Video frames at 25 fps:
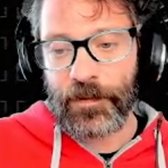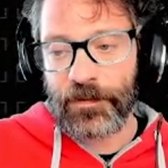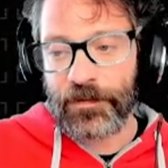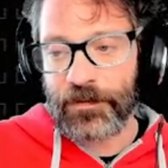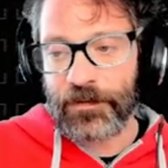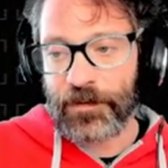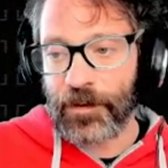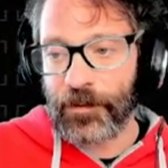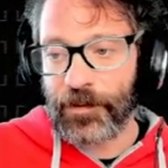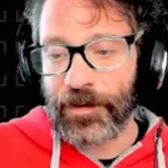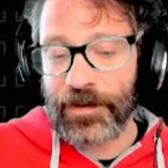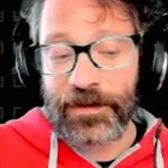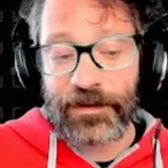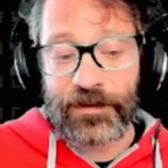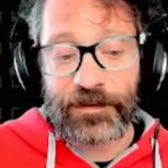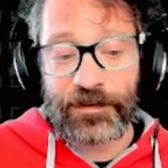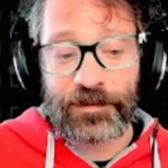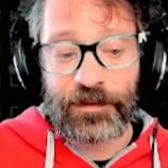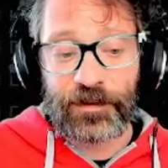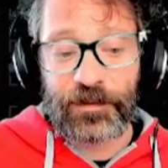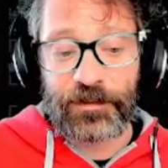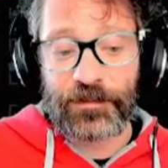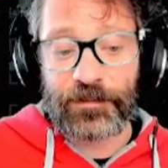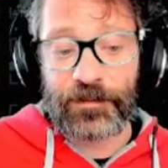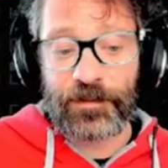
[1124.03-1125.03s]
So our hits
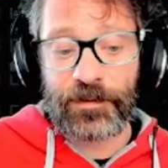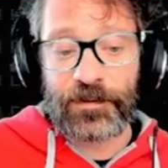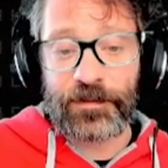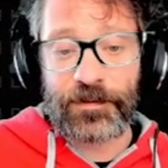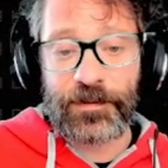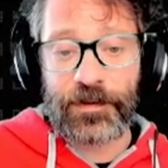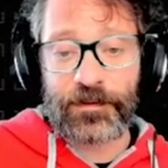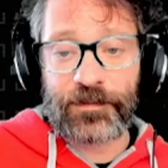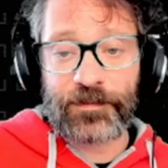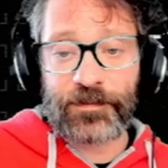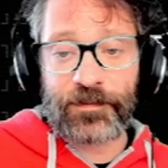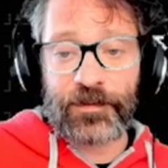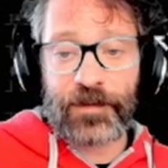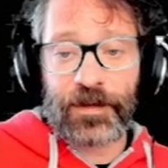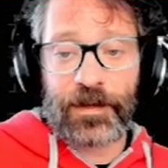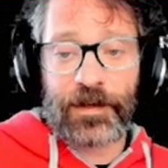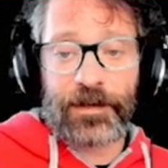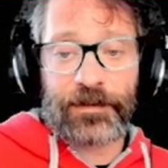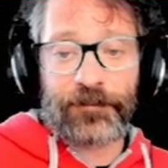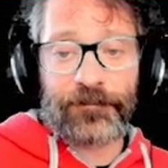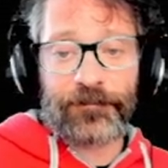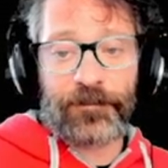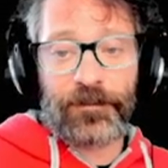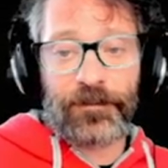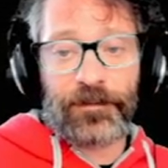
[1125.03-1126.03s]
got through, that's great.
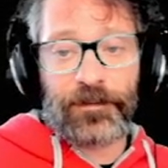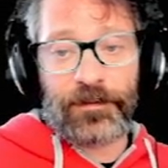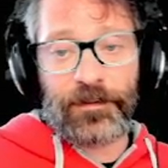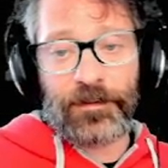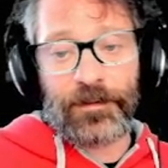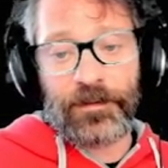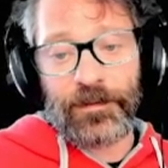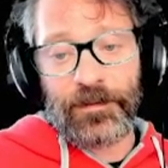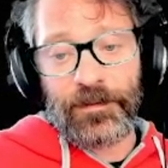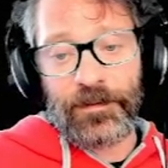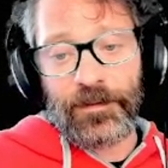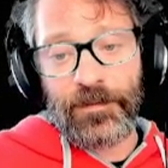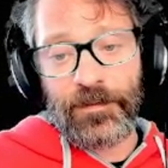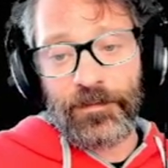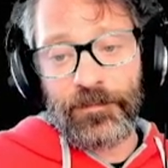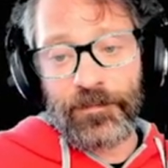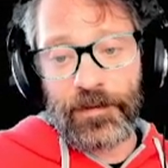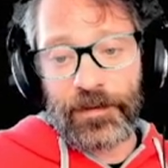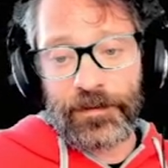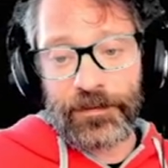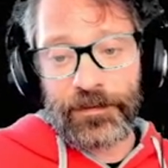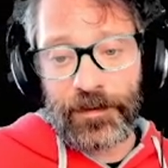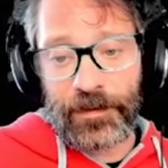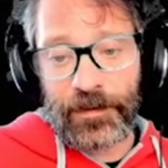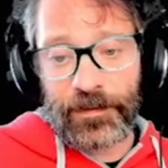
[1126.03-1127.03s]

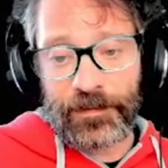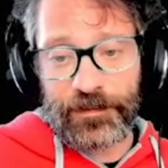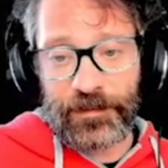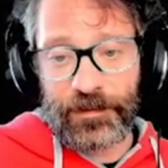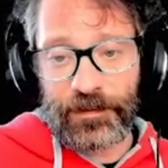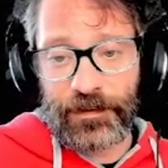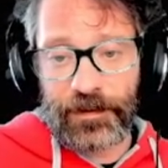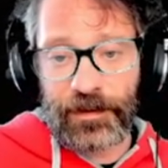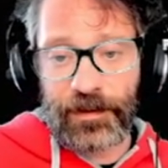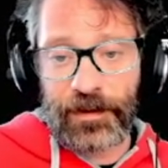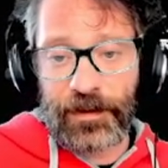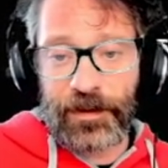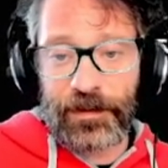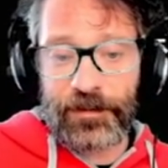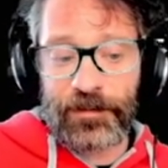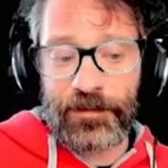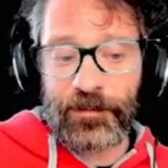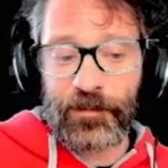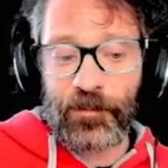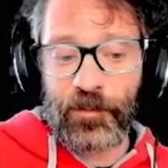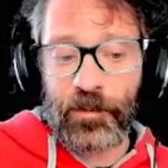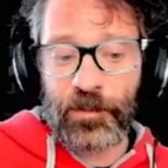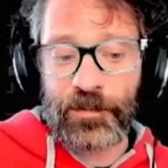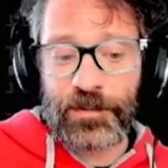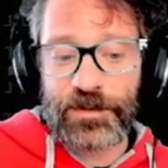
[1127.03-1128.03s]
Fantastic. And the
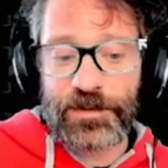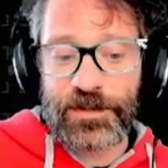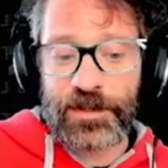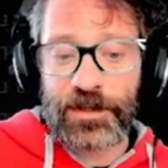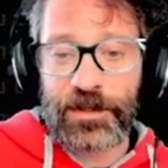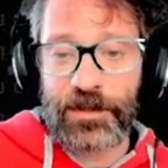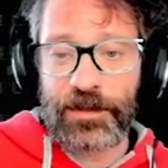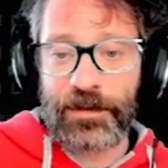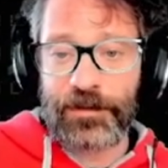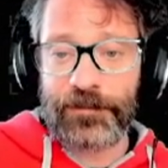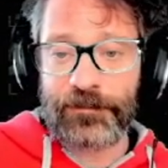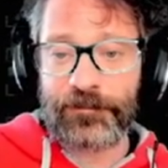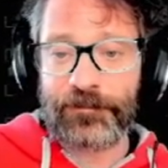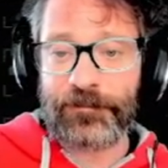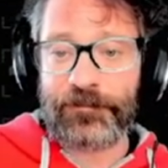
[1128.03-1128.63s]
war machine